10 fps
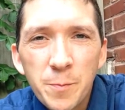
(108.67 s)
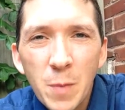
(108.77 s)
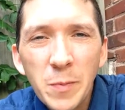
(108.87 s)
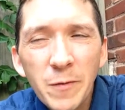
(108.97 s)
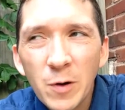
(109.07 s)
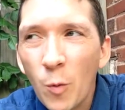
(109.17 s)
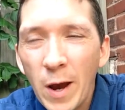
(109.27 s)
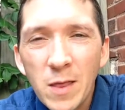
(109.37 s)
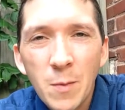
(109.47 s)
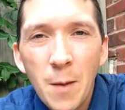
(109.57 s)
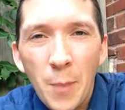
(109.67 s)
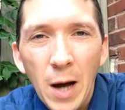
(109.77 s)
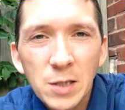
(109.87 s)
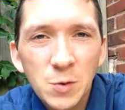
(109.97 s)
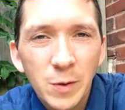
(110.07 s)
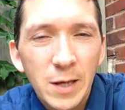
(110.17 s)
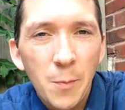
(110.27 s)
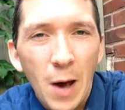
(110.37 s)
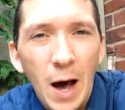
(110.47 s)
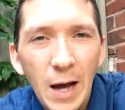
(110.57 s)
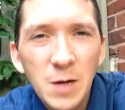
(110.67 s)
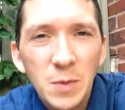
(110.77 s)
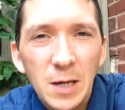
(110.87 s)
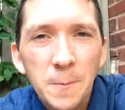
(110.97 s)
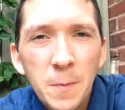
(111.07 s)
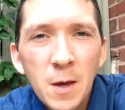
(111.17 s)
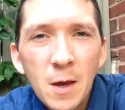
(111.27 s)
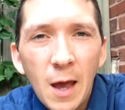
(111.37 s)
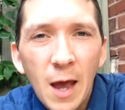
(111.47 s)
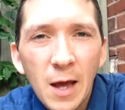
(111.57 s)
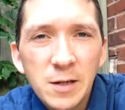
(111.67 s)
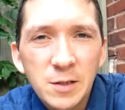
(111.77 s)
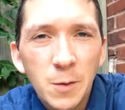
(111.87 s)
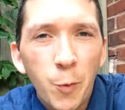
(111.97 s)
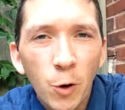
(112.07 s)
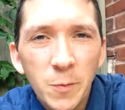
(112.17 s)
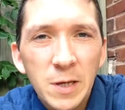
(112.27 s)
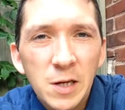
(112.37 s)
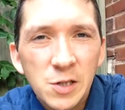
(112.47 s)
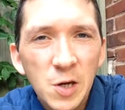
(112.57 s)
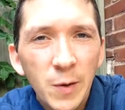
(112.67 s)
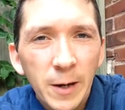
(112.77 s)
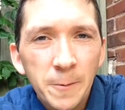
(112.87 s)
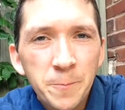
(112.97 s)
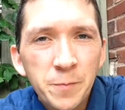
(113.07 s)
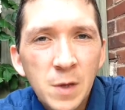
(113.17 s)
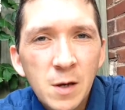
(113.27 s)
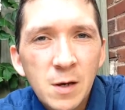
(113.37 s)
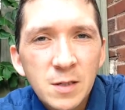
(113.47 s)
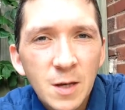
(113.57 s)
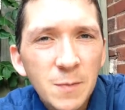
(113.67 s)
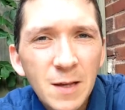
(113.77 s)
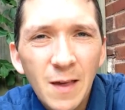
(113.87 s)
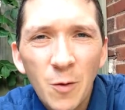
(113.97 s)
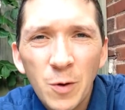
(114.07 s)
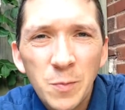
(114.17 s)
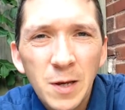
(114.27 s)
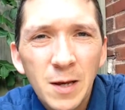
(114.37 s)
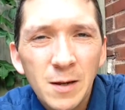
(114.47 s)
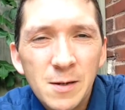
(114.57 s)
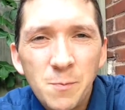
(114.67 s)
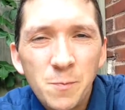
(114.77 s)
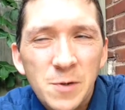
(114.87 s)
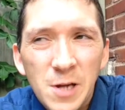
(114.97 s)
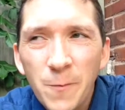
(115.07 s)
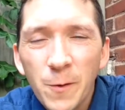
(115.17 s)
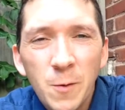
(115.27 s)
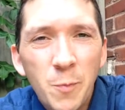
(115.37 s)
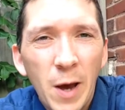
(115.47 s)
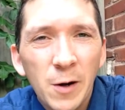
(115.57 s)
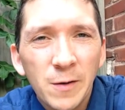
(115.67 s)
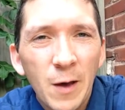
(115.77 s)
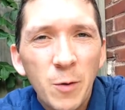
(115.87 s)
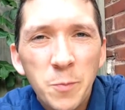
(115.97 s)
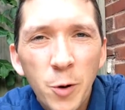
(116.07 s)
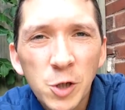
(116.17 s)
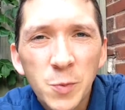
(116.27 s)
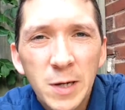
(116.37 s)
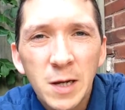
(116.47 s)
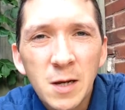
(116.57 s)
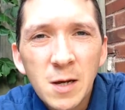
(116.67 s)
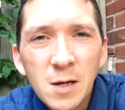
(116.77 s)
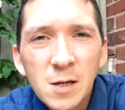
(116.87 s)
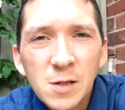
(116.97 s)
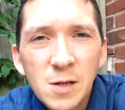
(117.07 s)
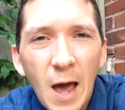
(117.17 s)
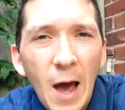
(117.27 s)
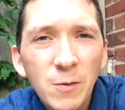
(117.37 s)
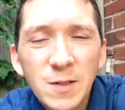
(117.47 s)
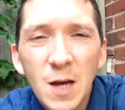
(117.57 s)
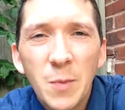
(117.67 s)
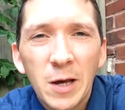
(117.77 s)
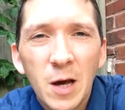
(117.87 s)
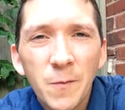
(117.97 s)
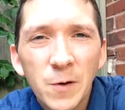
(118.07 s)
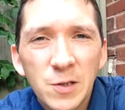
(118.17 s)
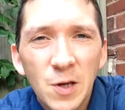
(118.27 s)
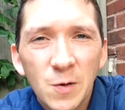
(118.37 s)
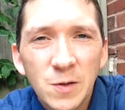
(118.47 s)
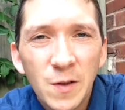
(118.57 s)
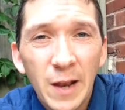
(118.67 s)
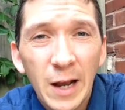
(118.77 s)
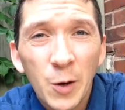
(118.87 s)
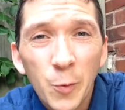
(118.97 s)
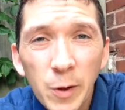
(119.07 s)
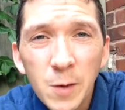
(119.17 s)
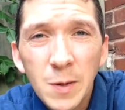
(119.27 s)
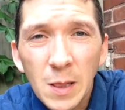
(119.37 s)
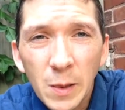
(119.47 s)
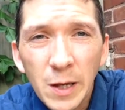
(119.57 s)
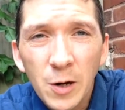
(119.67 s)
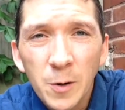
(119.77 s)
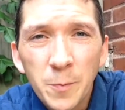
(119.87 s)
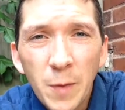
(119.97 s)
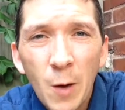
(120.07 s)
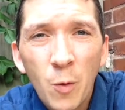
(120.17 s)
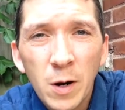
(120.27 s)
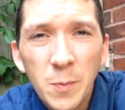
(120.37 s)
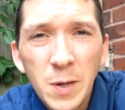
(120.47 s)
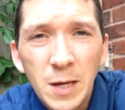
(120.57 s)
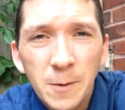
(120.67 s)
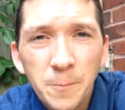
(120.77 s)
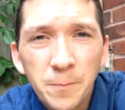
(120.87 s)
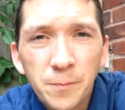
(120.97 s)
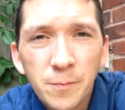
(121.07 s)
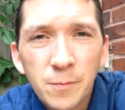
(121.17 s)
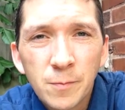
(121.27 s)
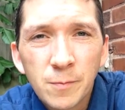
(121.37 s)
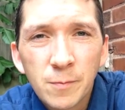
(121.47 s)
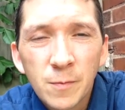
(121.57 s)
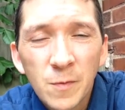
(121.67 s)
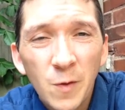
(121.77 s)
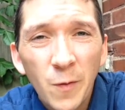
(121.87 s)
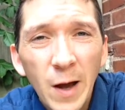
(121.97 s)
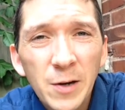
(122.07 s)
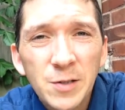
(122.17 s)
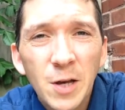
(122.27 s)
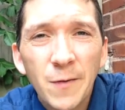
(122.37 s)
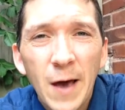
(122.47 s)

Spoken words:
Maybe even a way that my boss would get behind me and support me in doing. Something that would be different, better, that would push me outside my comfort zone so that I could really be the leader I want to be. If you find yourself